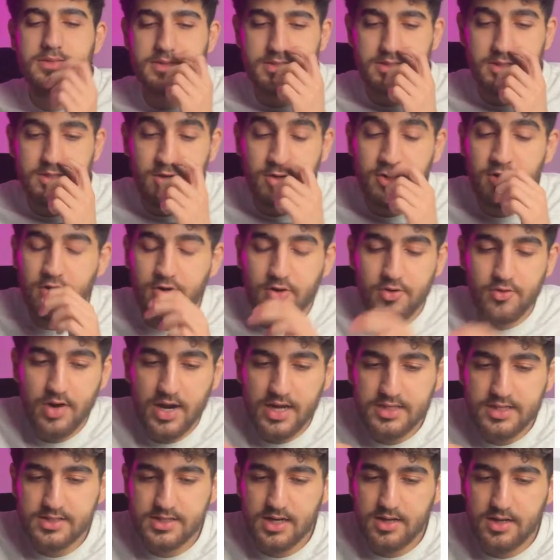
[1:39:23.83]
No,
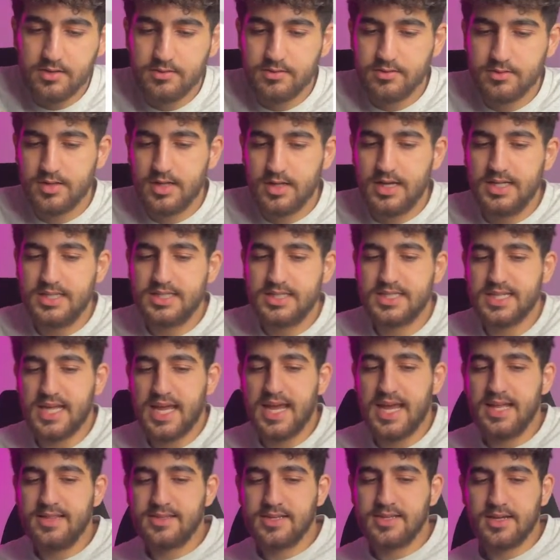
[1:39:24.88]
right now. It's
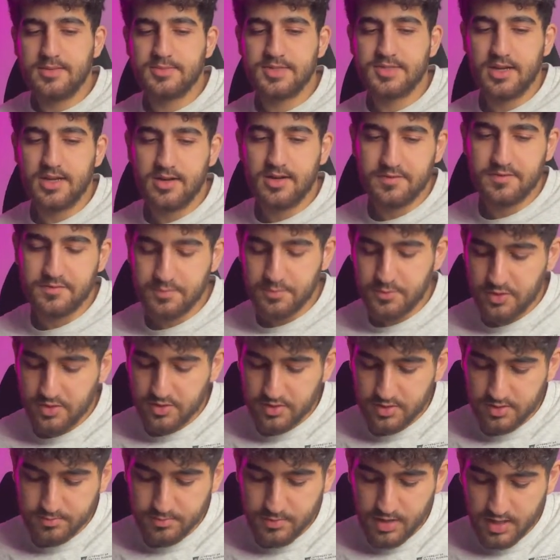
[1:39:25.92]
n times log of
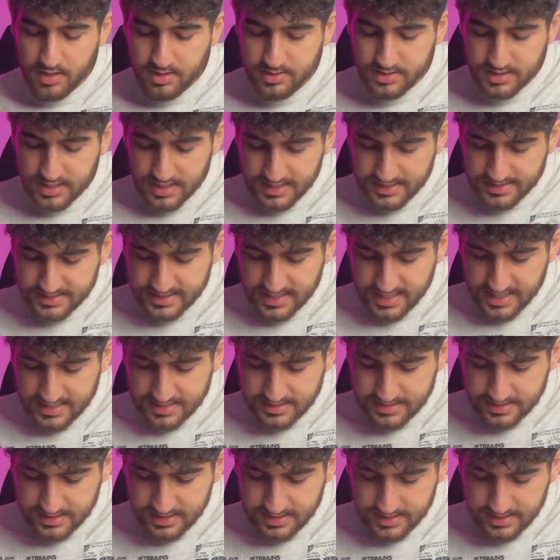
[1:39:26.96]
mod,
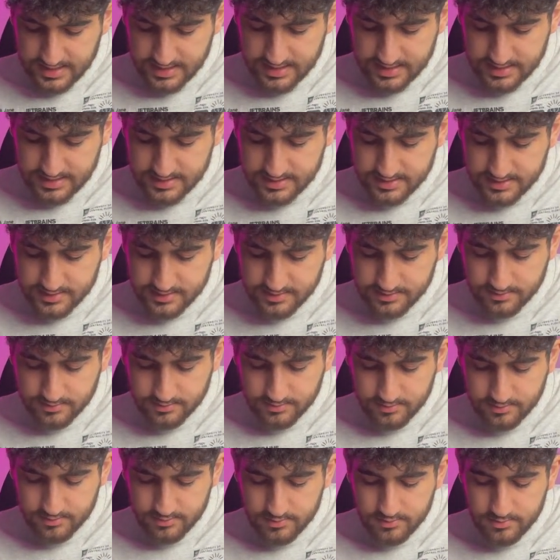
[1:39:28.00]
exactly.
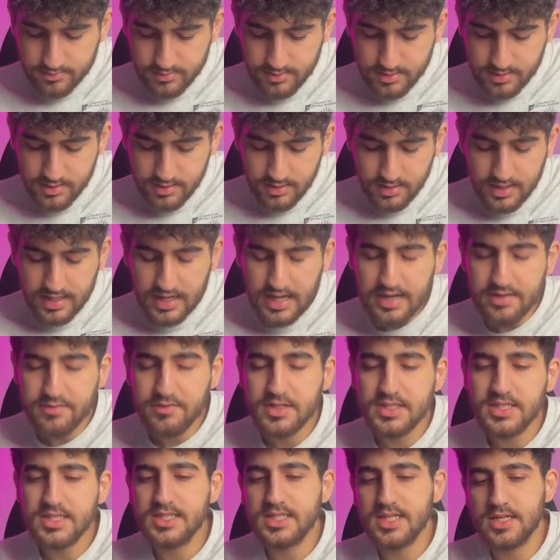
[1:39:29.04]
And what is the